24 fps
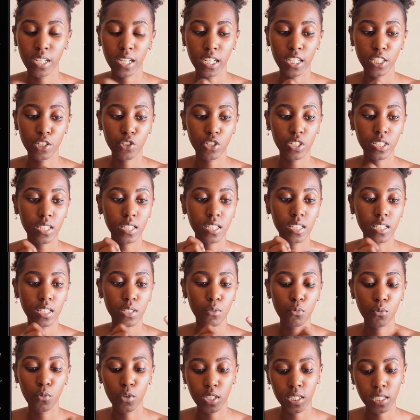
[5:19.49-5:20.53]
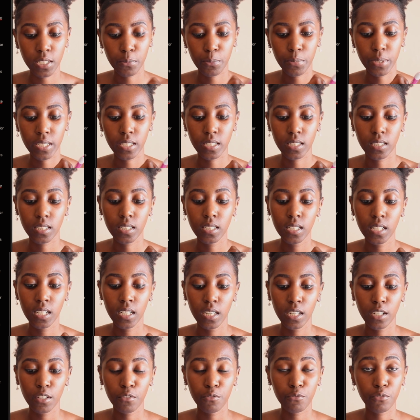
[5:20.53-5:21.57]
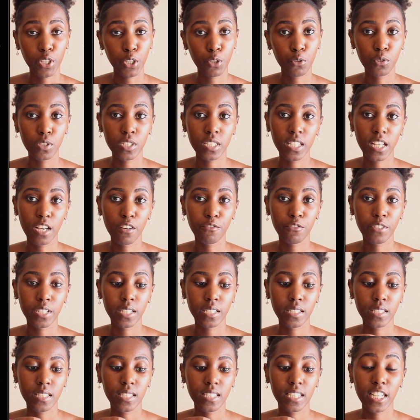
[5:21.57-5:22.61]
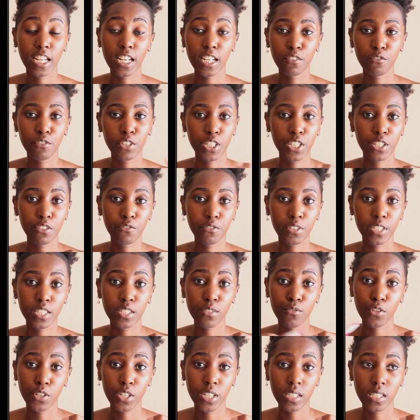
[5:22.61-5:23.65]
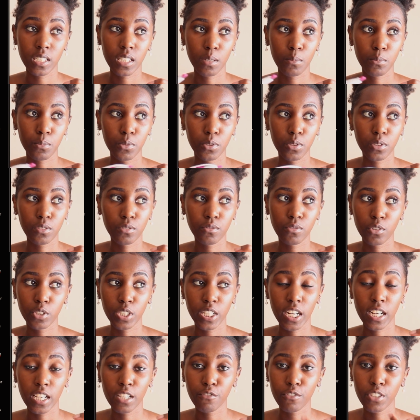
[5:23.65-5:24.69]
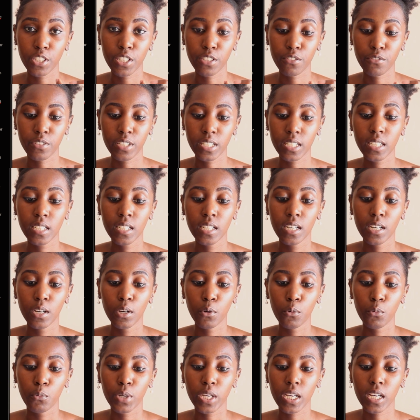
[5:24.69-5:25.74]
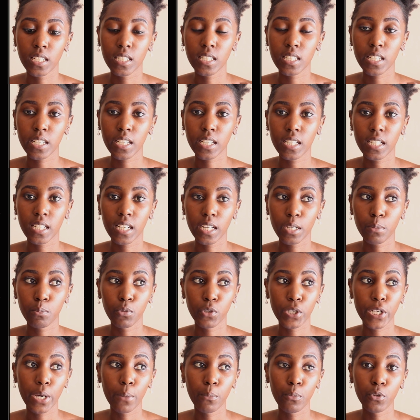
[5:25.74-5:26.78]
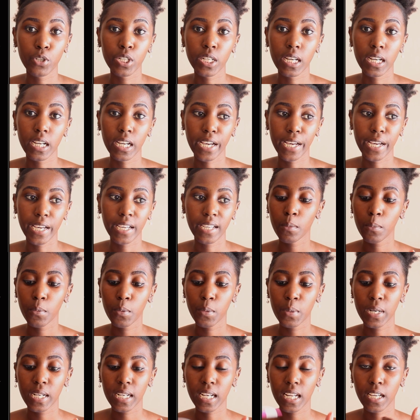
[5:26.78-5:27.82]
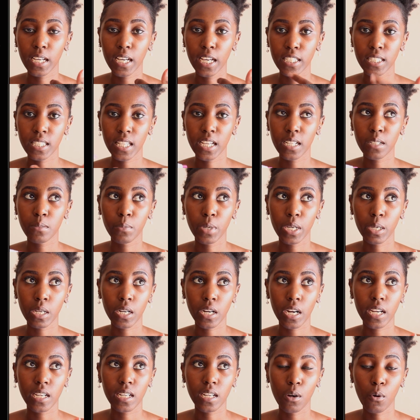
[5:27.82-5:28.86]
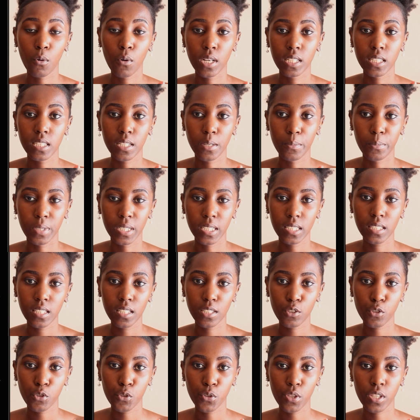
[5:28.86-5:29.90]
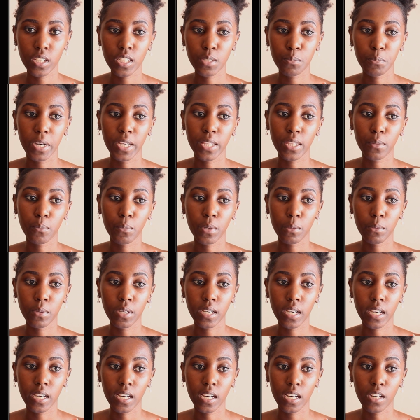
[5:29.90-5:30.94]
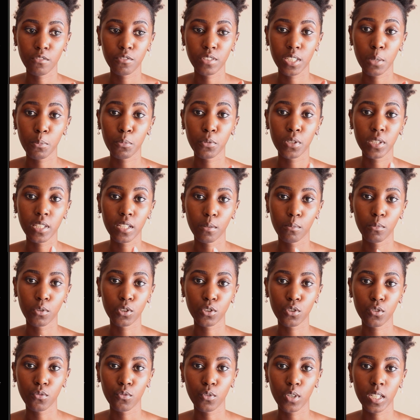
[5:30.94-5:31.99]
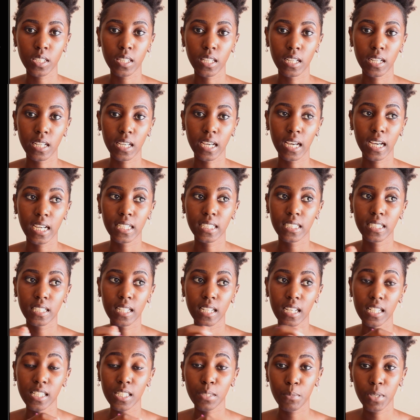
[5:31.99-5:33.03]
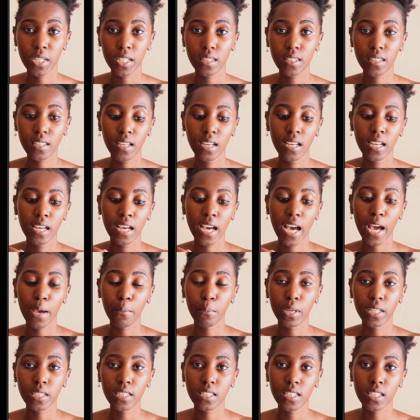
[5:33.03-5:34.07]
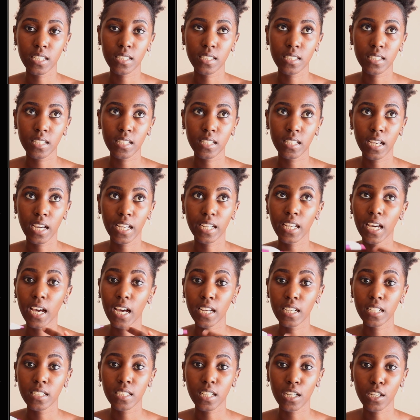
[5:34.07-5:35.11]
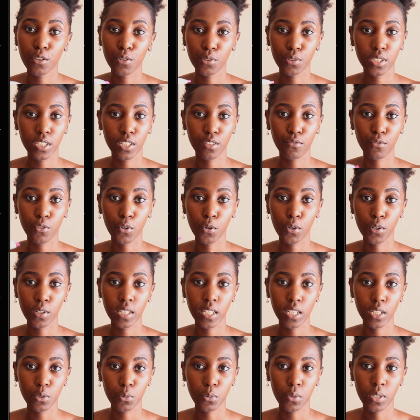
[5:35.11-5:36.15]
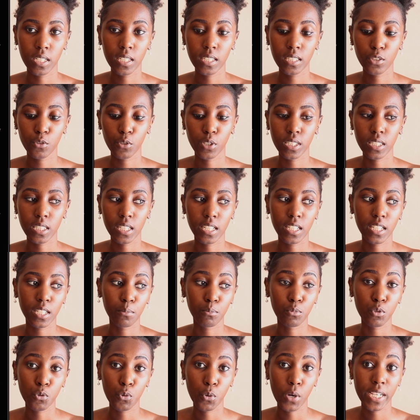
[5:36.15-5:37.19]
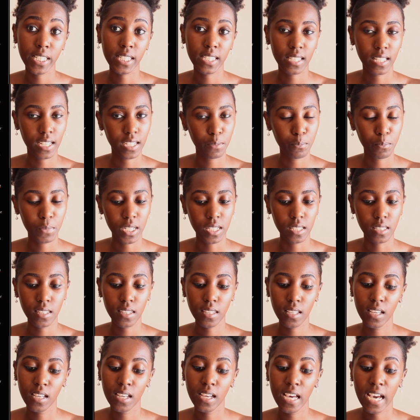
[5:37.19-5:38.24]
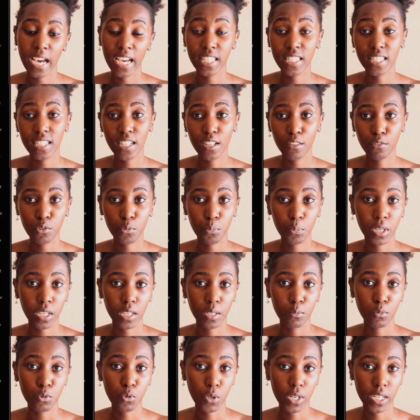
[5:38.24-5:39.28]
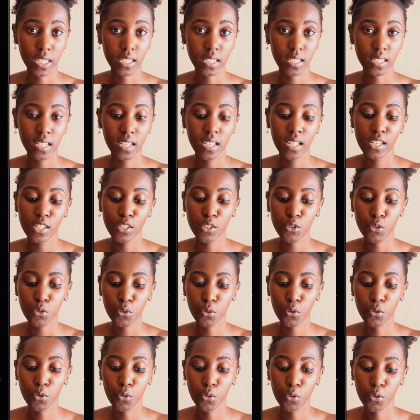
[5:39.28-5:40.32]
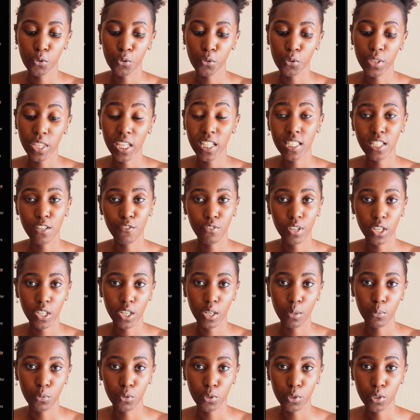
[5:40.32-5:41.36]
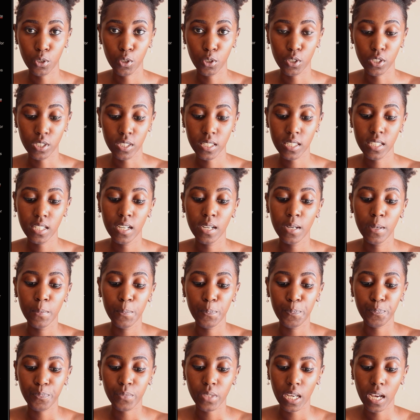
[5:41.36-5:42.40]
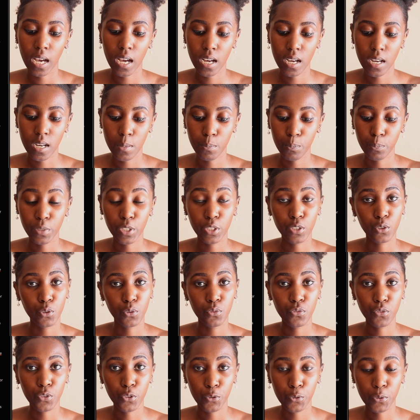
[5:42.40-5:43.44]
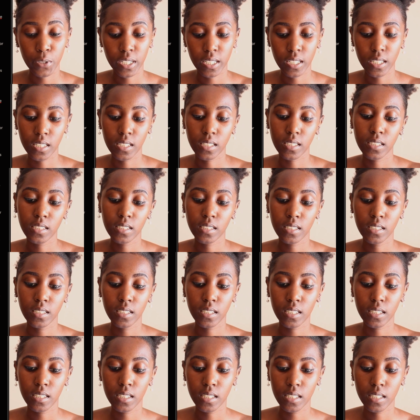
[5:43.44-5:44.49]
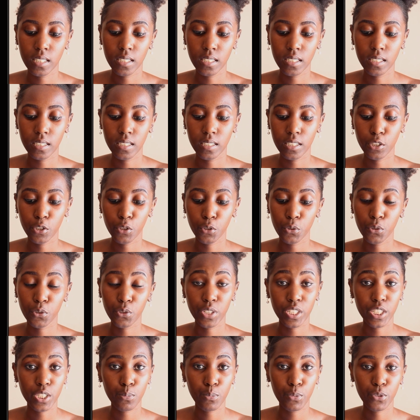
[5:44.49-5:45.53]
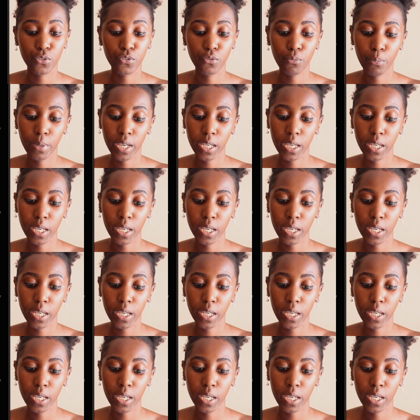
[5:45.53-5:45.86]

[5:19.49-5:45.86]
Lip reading: electricity, water bill, vehicle service, delivery fees. For example, for delivery fee, we can say like boda guy. Like I send my rider once a month. So this month, maybe I have double the amount of work that I had last month. I might need, and I hadn't accounted for all that work. So I send him twice that month. I still have to pay him twice. So that's a variable cost. Your fuel, your greaseproof